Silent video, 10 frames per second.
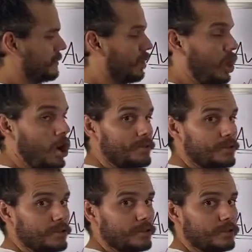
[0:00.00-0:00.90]
the
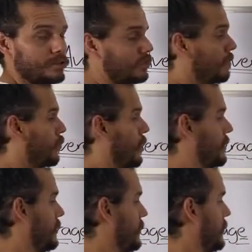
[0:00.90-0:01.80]
option to someone